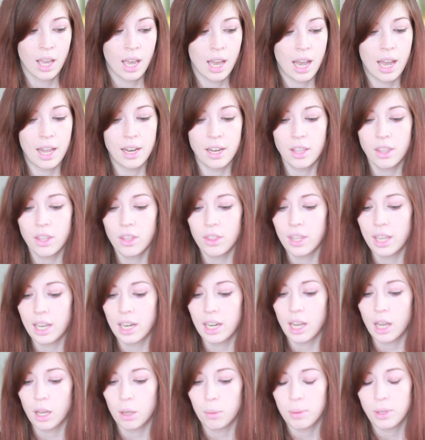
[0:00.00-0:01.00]
Another thing
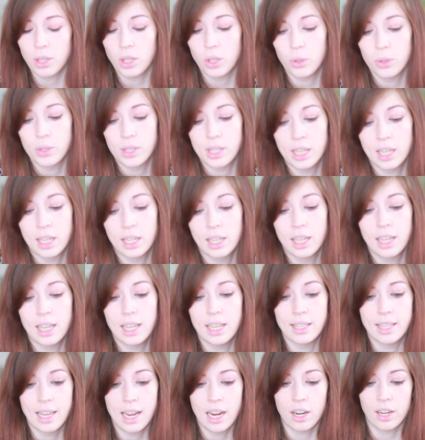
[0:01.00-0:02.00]
I'll be using
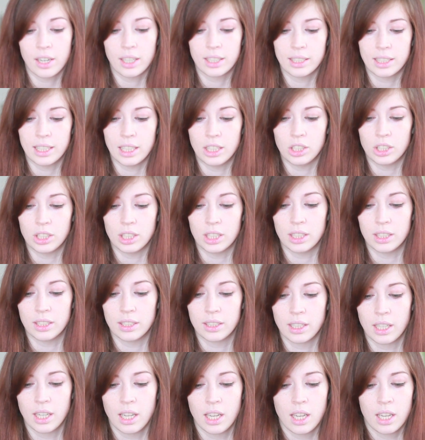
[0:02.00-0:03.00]
is hair extensions.